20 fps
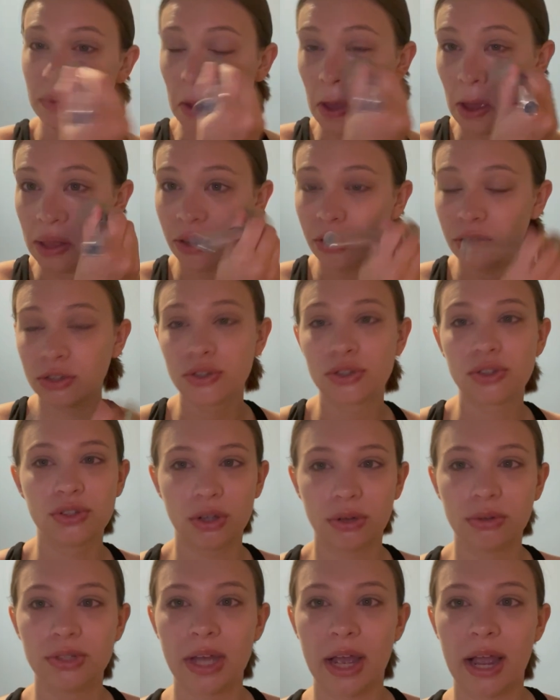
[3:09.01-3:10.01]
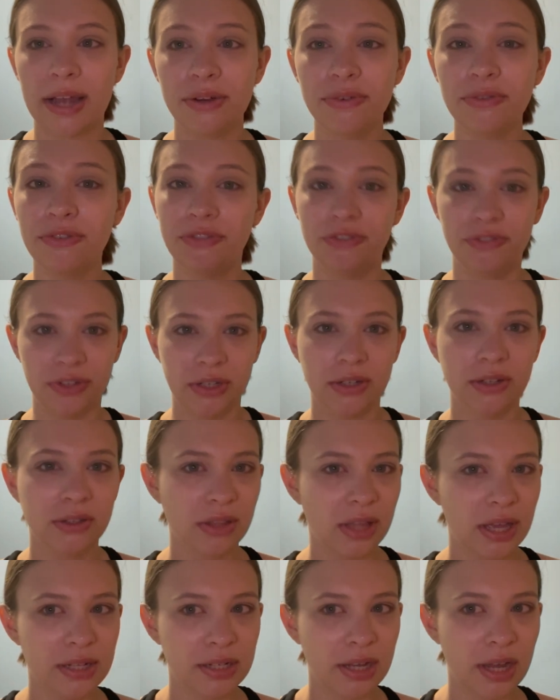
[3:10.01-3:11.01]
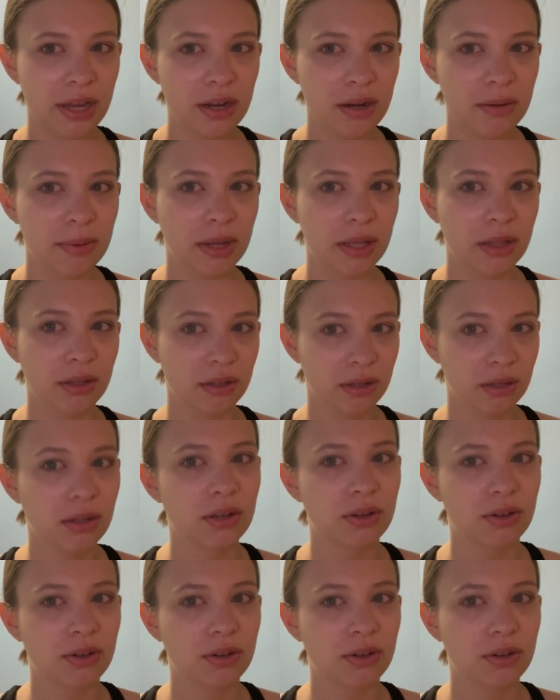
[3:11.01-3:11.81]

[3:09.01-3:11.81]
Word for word: I look so tired. I don't feel that tired, but I look.